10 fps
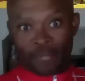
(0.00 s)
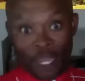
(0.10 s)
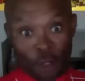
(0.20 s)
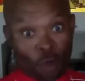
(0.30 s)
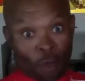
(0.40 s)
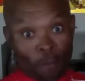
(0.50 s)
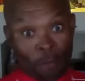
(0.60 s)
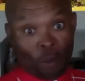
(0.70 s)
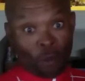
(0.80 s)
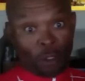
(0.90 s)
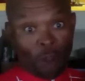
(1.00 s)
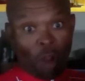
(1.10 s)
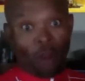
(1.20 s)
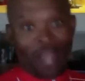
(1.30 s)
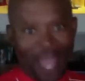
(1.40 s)
And you're you're an
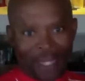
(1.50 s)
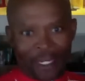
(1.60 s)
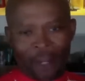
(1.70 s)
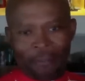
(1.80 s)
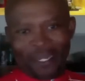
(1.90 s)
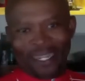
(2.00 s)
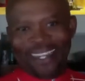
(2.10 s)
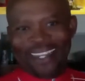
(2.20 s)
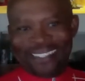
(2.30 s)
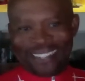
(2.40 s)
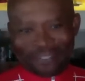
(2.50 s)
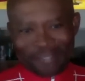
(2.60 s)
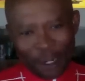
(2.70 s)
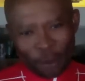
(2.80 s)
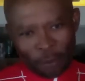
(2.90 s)
online company. So they've
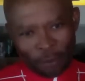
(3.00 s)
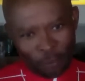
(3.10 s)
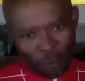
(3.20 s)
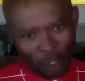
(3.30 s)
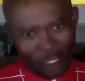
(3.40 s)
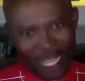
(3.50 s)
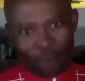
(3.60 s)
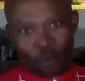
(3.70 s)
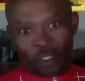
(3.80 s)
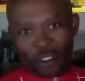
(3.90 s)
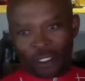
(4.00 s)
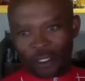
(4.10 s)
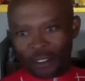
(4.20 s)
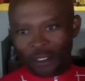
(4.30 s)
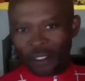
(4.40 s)
got to look at what
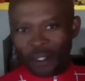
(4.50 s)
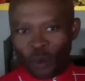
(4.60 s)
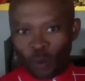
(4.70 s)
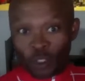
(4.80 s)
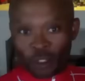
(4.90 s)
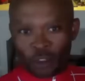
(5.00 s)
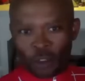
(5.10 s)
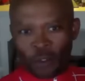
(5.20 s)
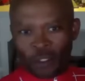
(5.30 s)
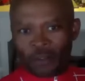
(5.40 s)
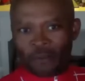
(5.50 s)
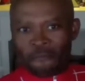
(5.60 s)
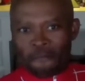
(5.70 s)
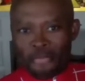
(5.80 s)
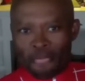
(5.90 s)
they're what they're doing.
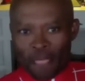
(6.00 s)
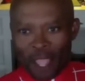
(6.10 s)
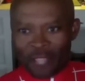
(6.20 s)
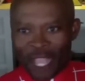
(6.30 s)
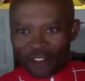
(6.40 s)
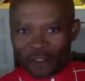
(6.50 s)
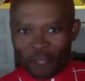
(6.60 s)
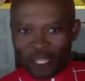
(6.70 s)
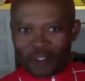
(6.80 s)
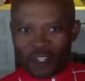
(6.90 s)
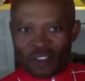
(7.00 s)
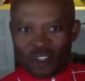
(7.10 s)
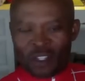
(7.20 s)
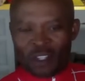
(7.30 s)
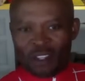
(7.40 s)
That that's the biggest thing.
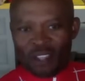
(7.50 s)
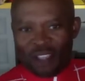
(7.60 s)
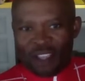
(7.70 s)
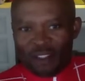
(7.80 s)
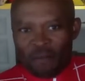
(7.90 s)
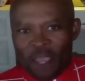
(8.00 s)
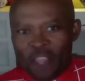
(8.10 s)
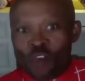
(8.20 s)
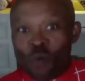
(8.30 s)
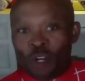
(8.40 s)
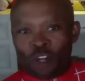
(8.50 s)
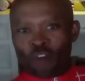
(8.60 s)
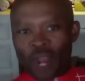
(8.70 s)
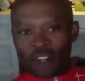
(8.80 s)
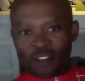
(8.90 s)
So it doesn't make you want to
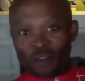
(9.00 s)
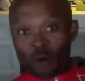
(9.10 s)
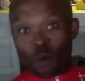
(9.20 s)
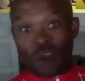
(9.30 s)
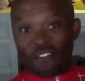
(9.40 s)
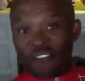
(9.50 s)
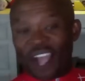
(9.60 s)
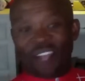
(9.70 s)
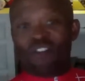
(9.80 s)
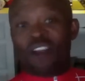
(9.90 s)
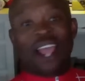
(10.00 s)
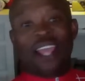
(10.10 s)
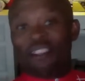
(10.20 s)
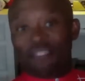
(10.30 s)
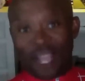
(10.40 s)
try this stuff. Well, Rapha, I can try
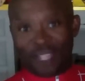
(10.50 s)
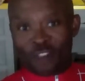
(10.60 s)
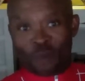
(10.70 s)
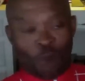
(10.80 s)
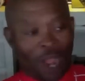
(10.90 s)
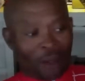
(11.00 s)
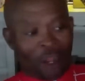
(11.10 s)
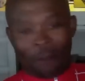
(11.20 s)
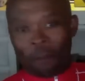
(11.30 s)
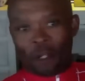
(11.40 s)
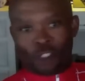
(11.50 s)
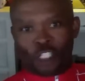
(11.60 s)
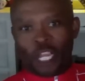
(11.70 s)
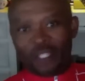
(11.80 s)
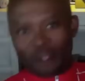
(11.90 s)
anything. I just I got a pair of
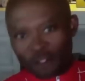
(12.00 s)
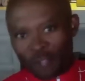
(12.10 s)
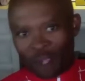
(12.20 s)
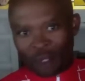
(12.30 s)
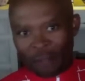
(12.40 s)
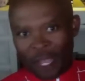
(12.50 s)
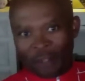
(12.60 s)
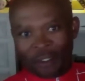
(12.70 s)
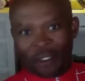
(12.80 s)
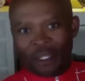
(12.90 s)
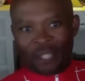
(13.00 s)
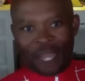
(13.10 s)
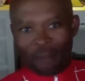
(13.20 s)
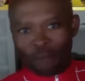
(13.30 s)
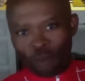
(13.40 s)
shades I was talking about
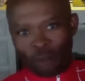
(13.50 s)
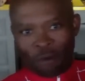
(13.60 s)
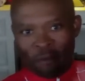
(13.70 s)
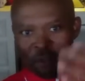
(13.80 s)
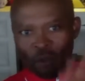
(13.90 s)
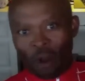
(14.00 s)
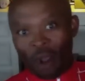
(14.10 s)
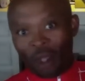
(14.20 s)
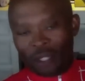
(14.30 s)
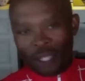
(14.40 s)
that I'm doing a review on,